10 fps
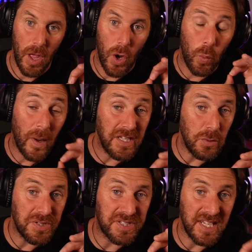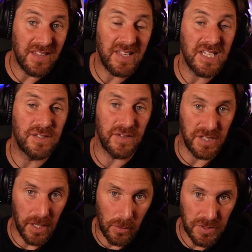when you see these
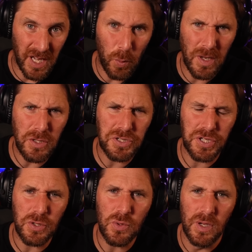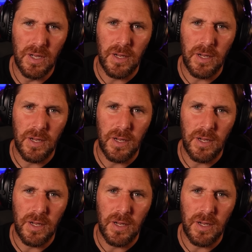videos, I want you to